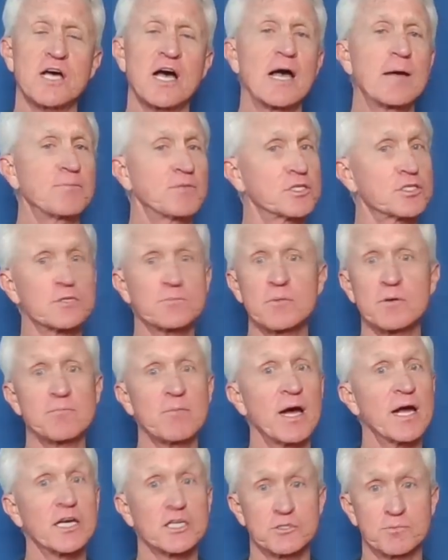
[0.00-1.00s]
of the time, this has
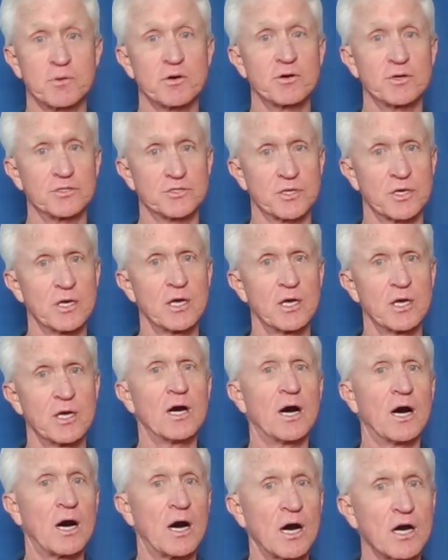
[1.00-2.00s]
been my experience,
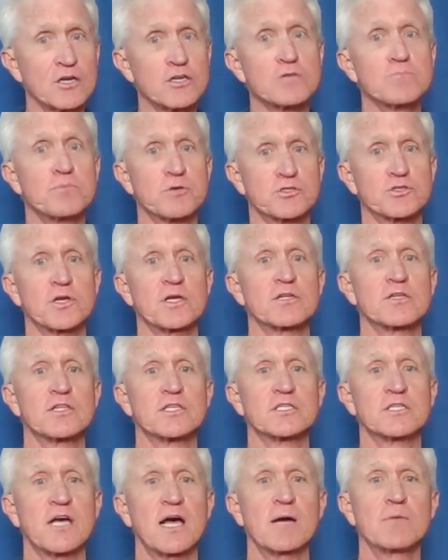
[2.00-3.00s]
100%
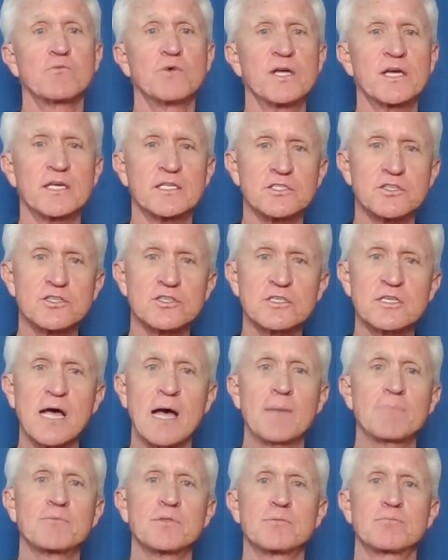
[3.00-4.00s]
of the time we can
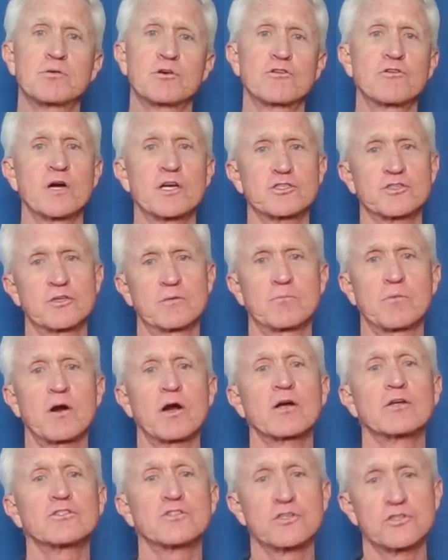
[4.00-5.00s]
stop the progression of
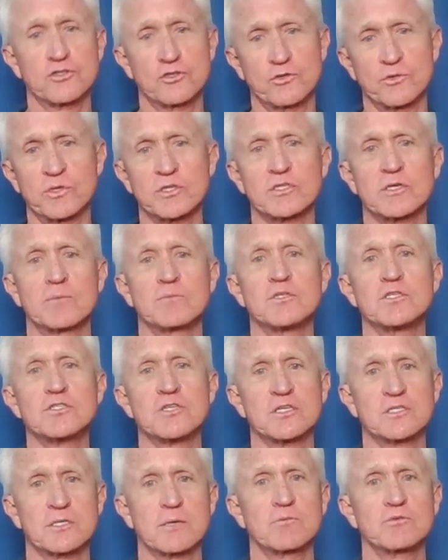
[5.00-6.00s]
Parkinson's doing some of
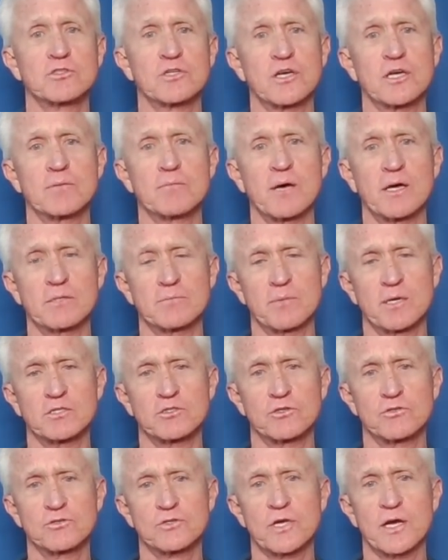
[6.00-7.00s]
these things I'm going to tell you about in
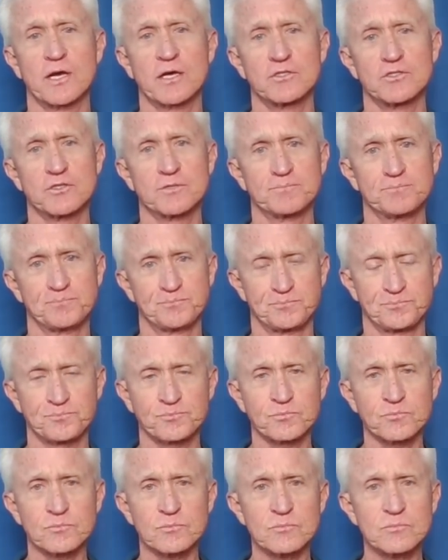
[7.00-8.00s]
about two seconds.
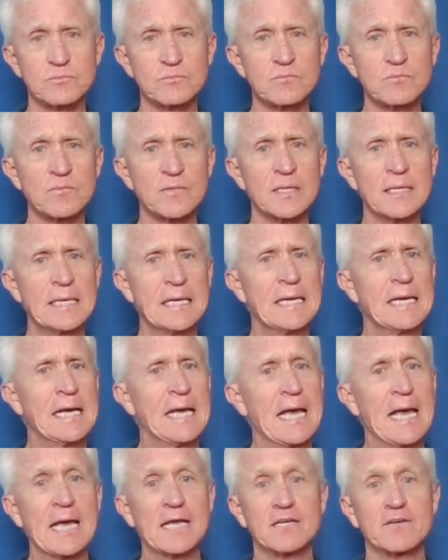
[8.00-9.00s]

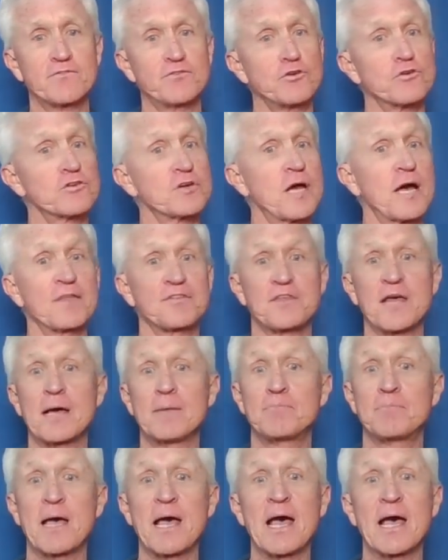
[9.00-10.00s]
And if you're not
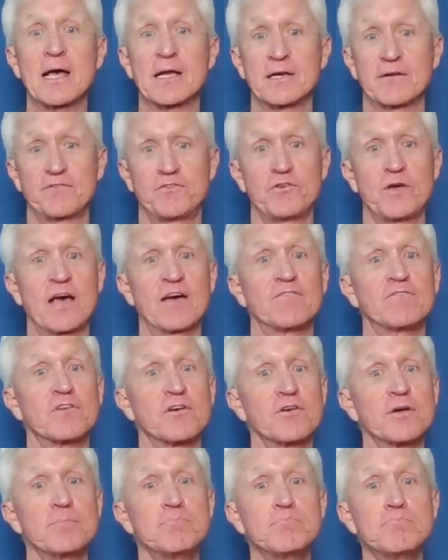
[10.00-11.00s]
that bad, if you
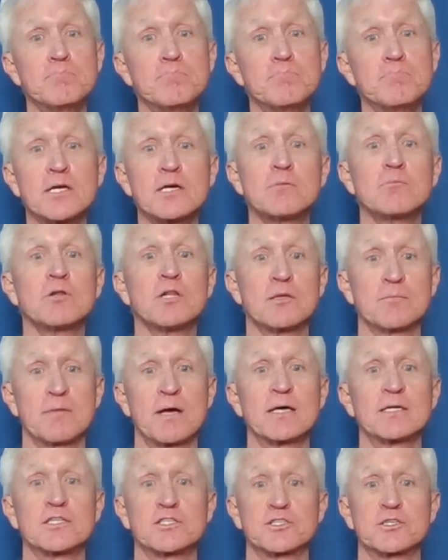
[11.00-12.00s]
have very minimal
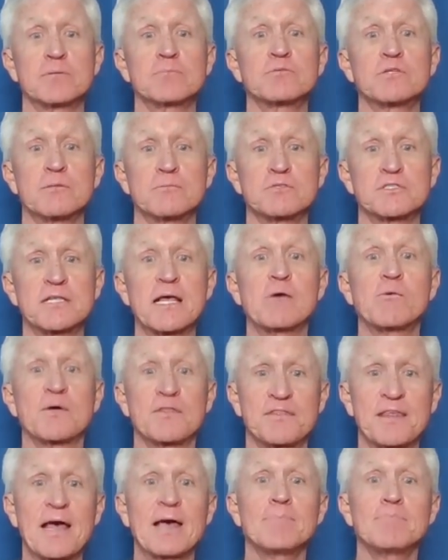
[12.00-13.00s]
amount of symptoms, that
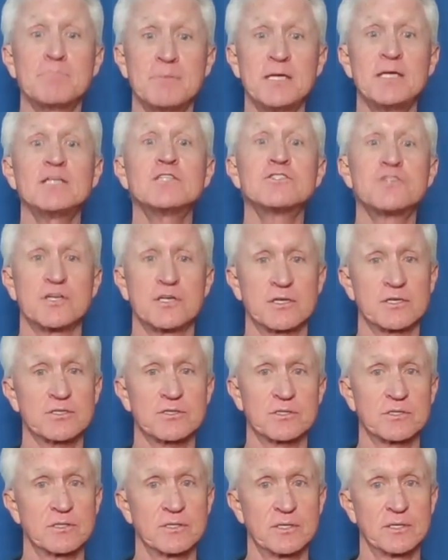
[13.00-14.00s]
what that means
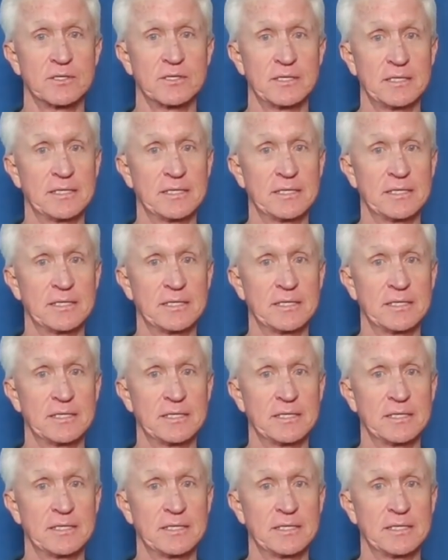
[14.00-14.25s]
is